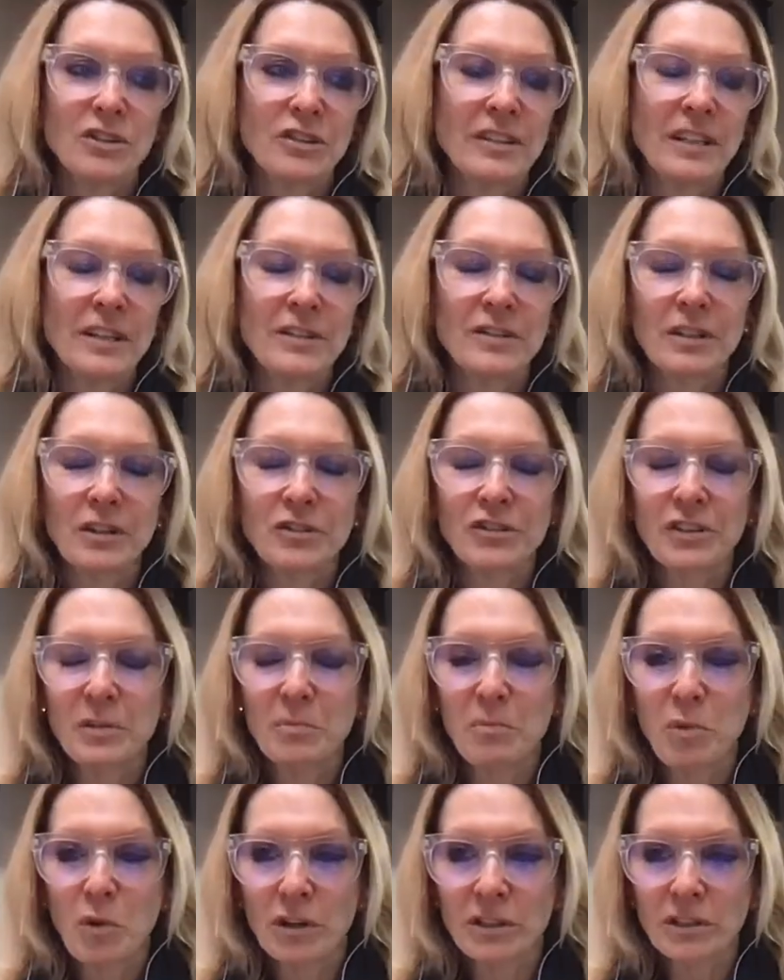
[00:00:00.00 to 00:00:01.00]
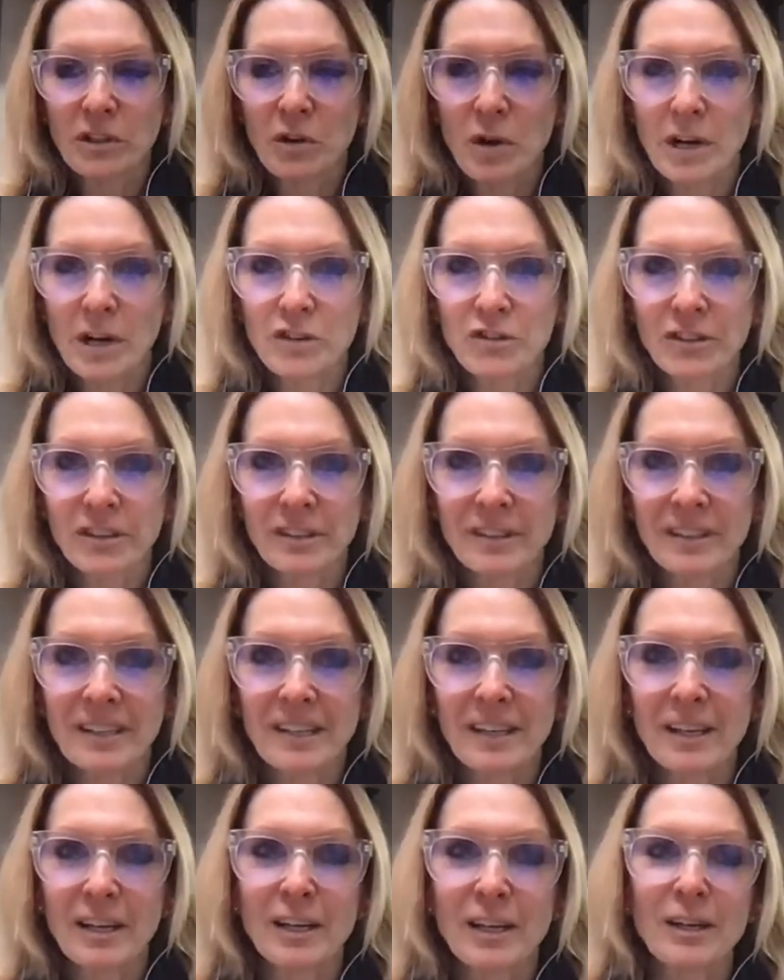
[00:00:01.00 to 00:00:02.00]
that's such an important question.
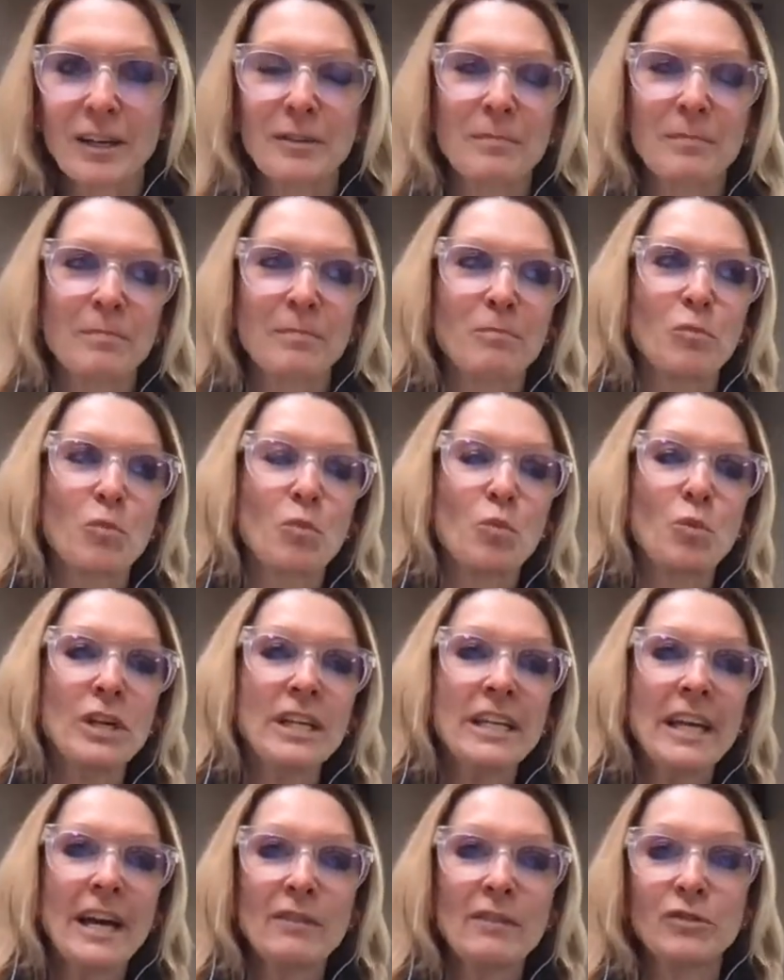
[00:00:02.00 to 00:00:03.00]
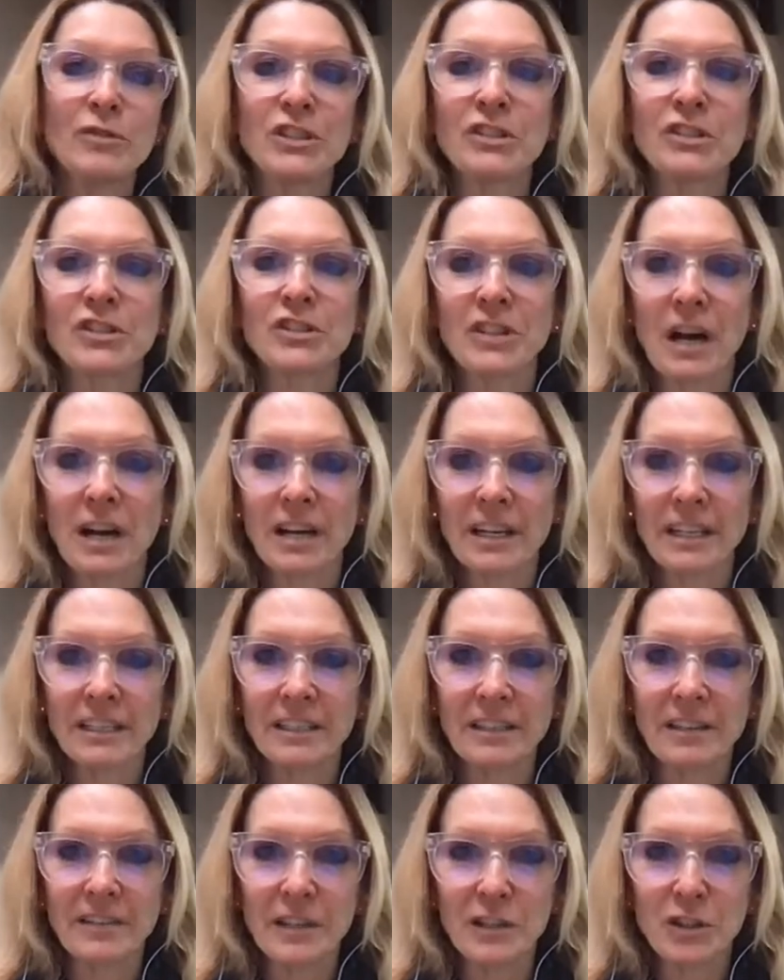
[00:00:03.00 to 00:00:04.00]
We have designed
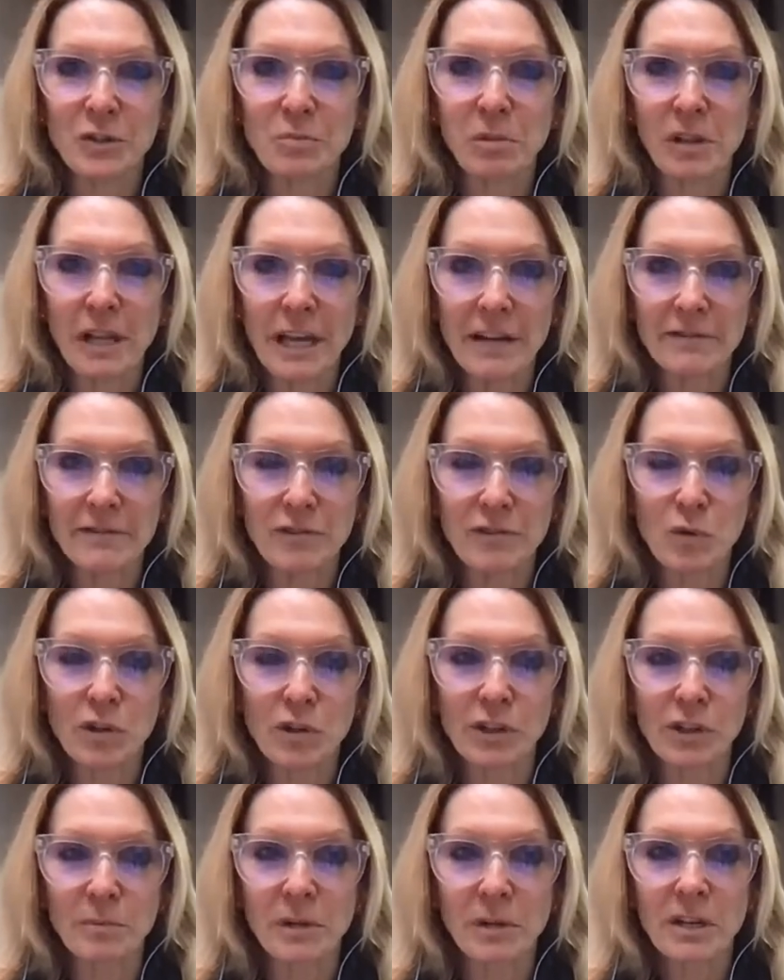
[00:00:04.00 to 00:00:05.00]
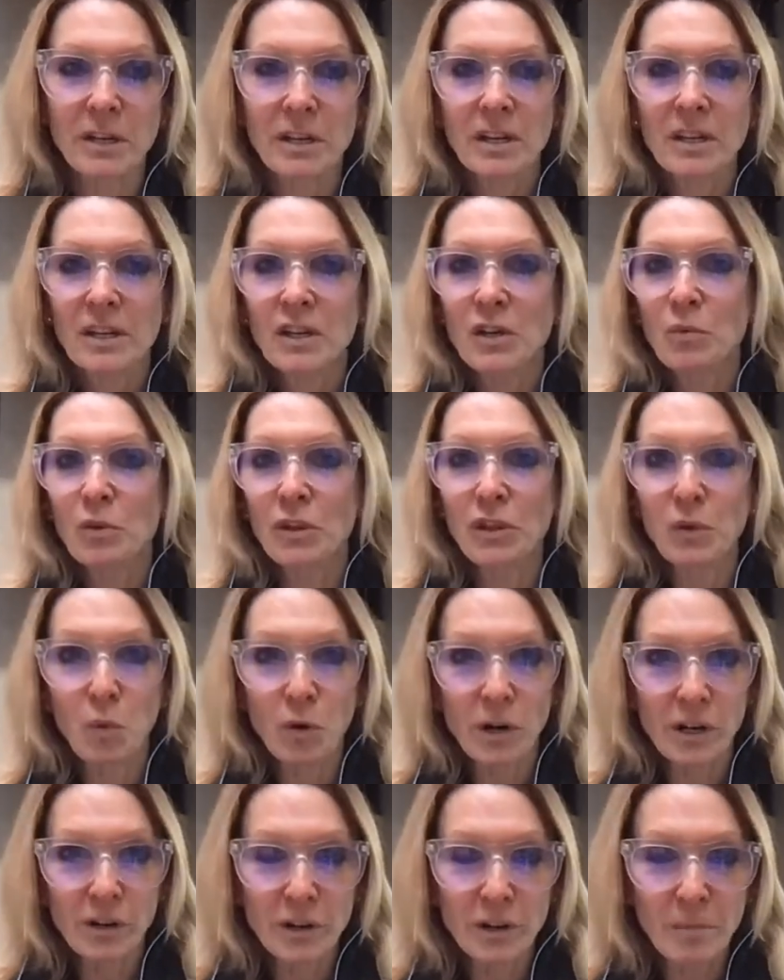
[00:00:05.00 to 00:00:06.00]
this platform with the
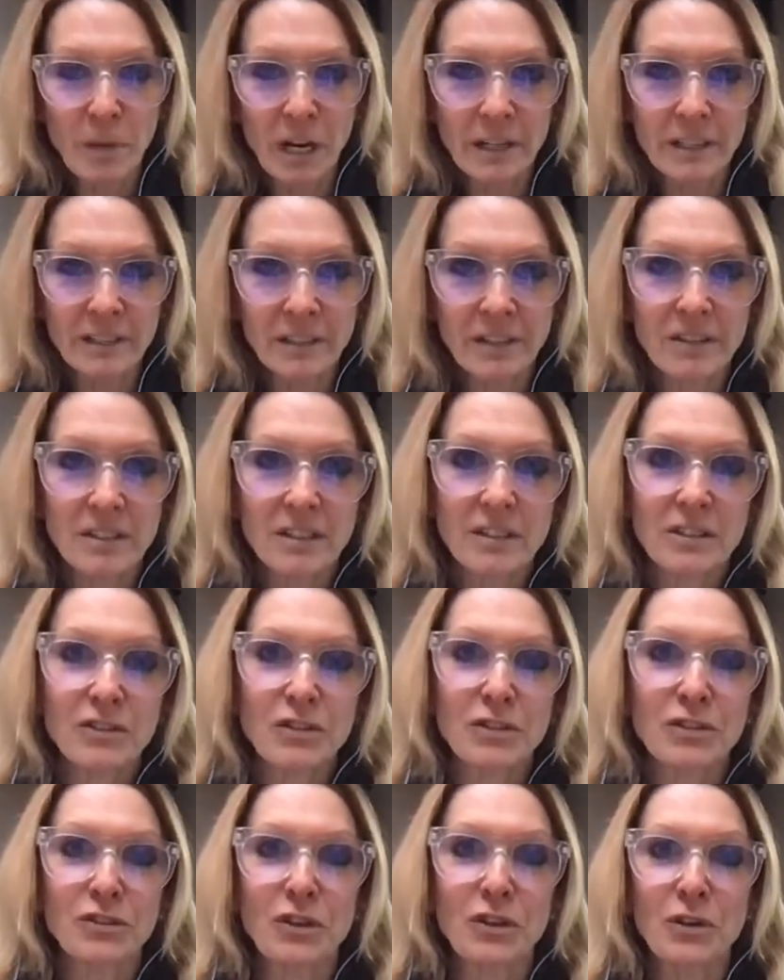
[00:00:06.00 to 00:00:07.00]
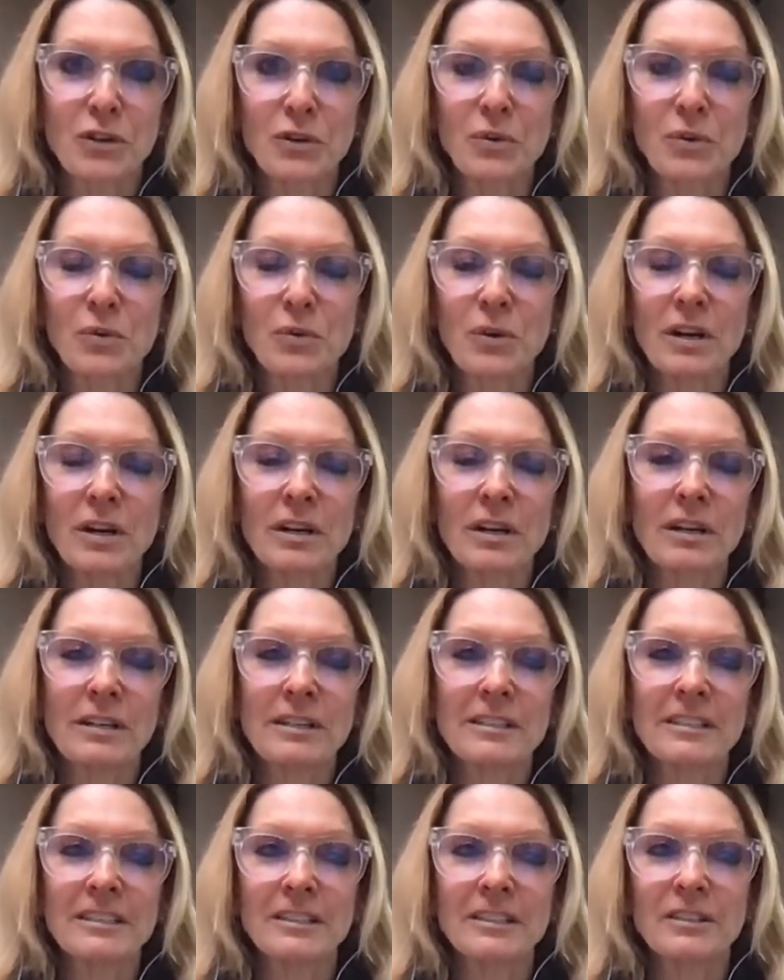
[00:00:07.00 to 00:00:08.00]
worker in mind. So
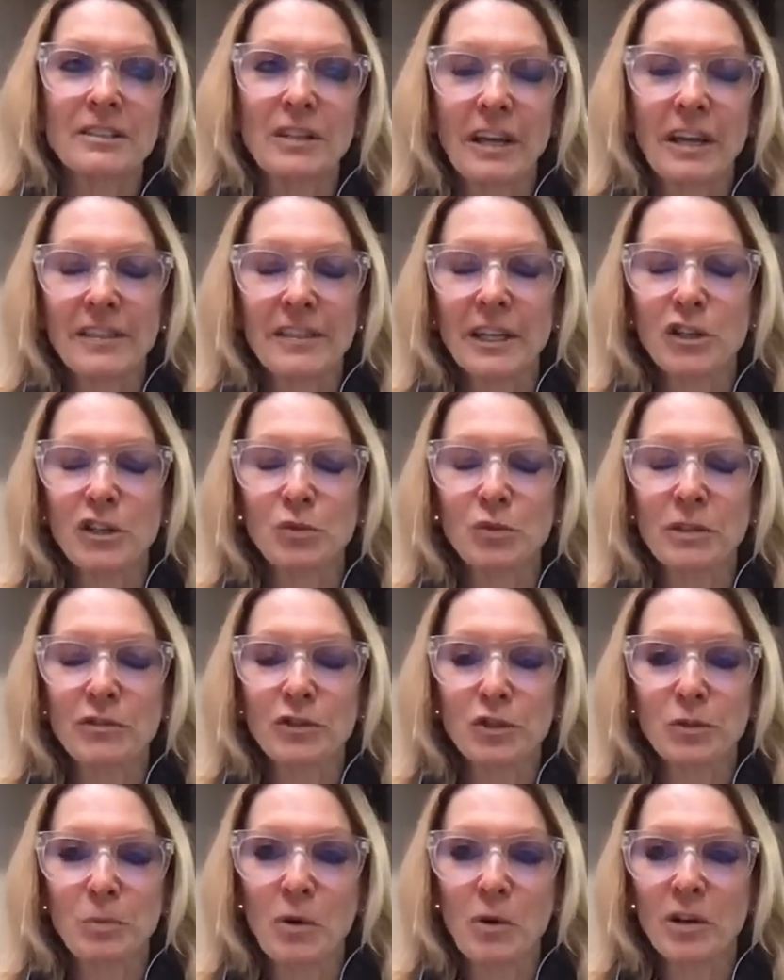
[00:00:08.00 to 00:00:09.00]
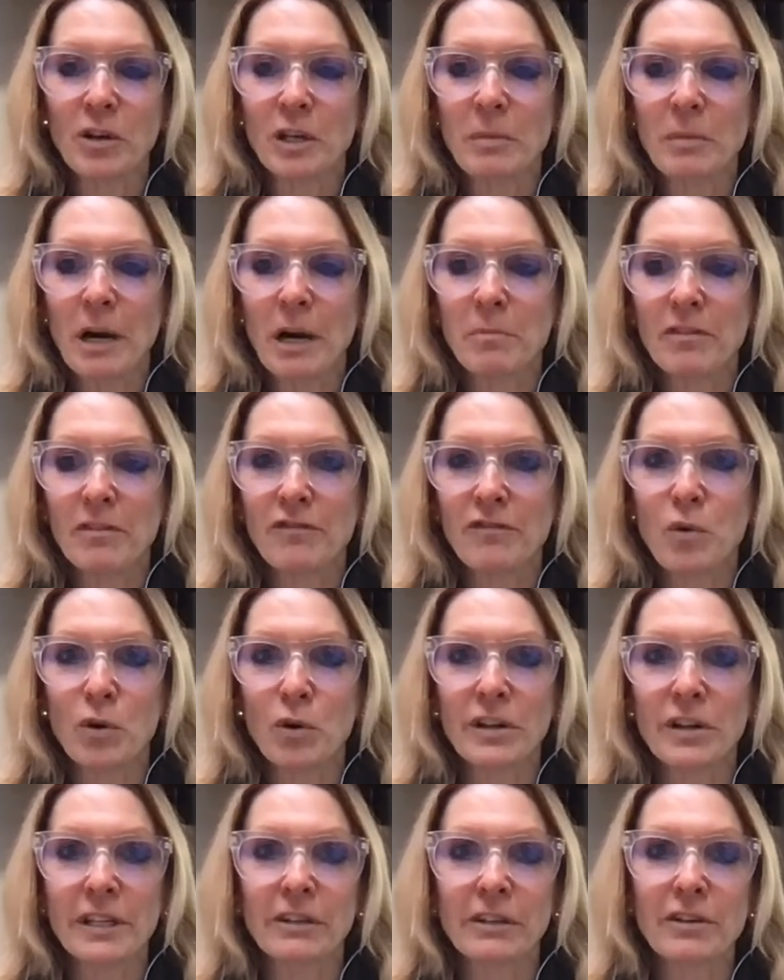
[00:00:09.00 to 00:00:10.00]
I think, as we've spoken about before,
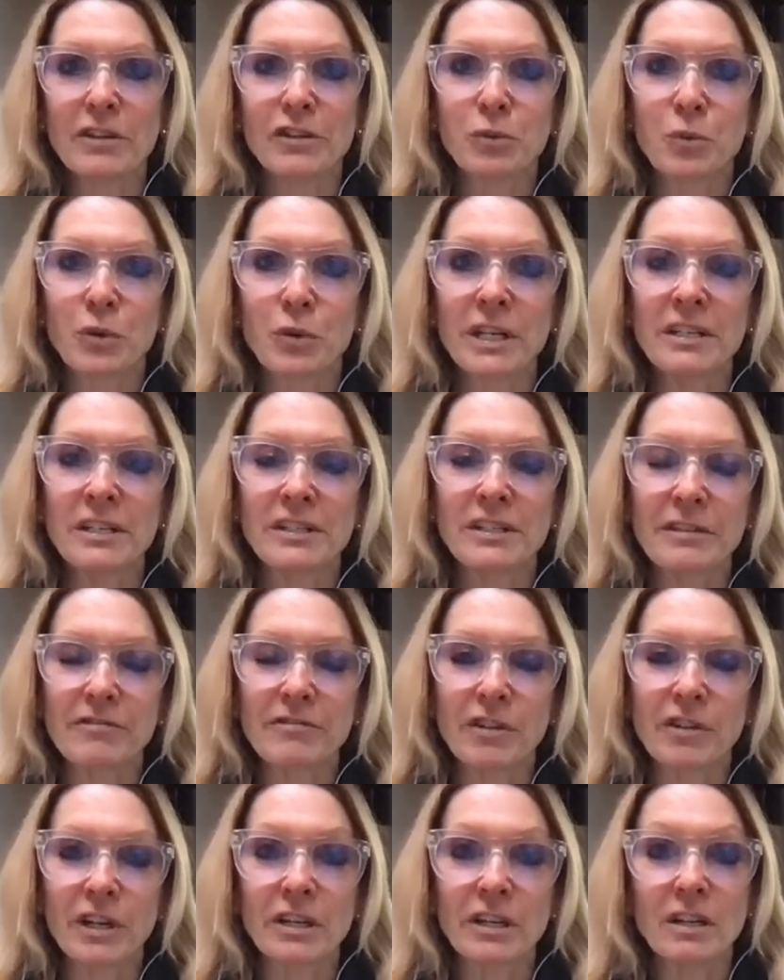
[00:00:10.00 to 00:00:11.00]
there are 3 different